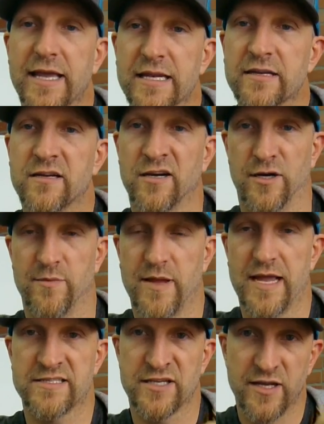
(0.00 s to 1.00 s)
income
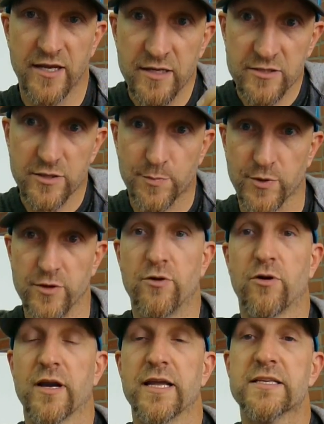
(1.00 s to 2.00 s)
as an
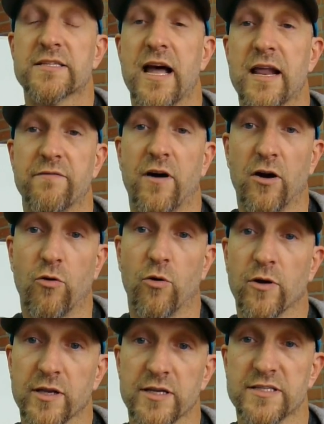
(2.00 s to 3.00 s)
entrepreneur inside of our
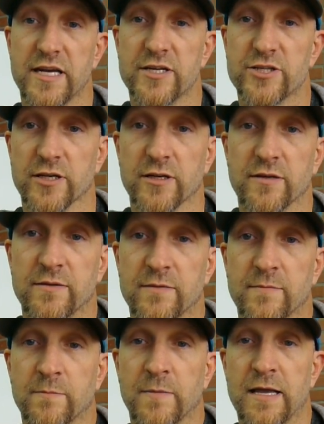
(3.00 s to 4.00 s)
organization.
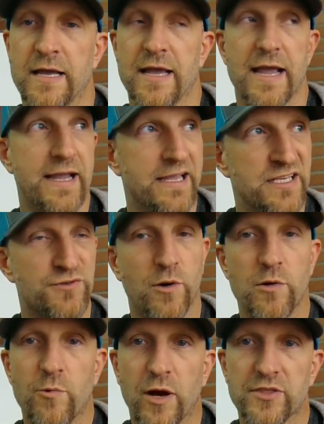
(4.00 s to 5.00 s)
And guess what
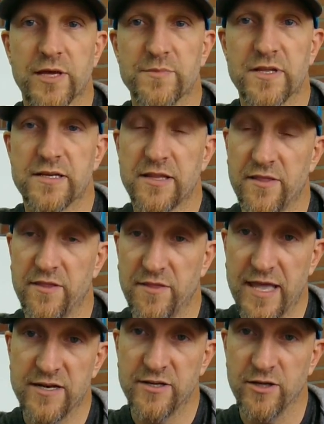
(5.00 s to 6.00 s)
we want them to
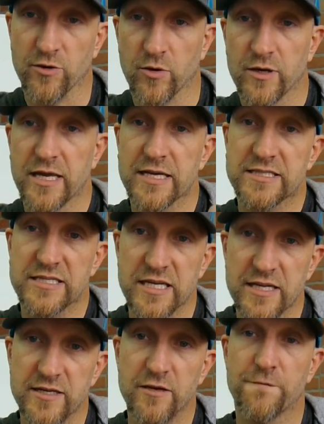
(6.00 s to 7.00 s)
then do?
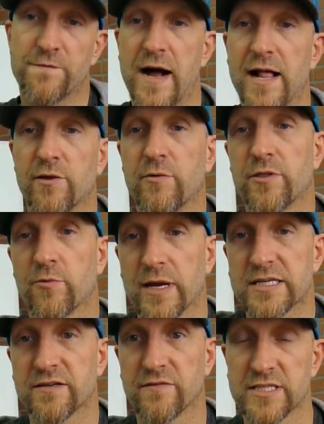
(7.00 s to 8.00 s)
Continue following the
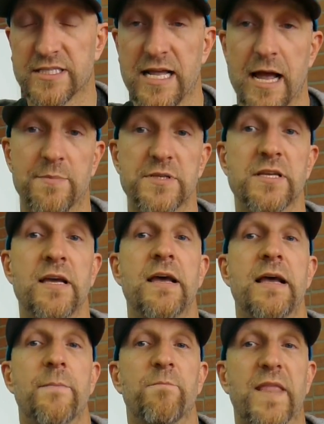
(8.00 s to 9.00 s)
rest of the steps
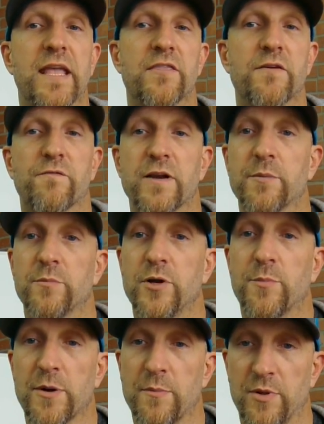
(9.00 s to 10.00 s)
in the Freedom
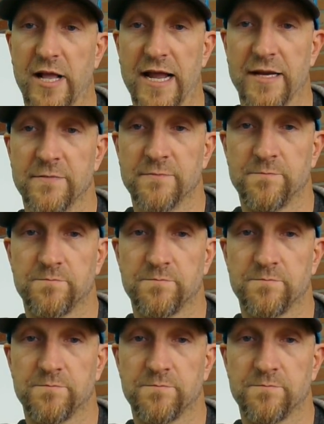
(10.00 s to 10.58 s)
Blueprint plan,